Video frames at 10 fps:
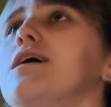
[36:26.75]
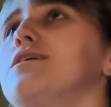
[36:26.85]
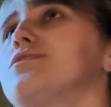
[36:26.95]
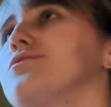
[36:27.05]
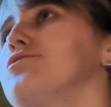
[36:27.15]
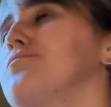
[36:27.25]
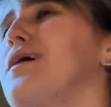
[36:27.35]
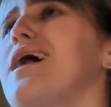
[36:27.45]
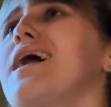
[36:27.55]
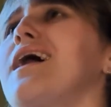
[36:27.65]
adorned
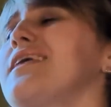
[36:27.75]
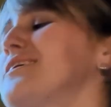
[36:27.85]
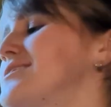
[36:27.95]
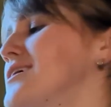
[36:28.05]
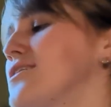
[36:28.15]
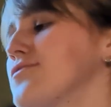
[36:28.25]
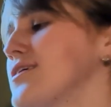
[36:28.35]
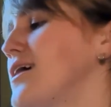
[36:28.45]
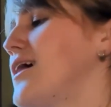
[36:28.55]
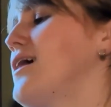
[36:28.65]
by the Son of
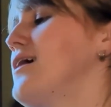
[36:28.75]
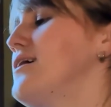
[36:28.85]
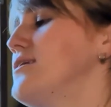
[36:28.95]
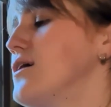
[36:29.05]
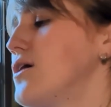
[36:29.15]
God.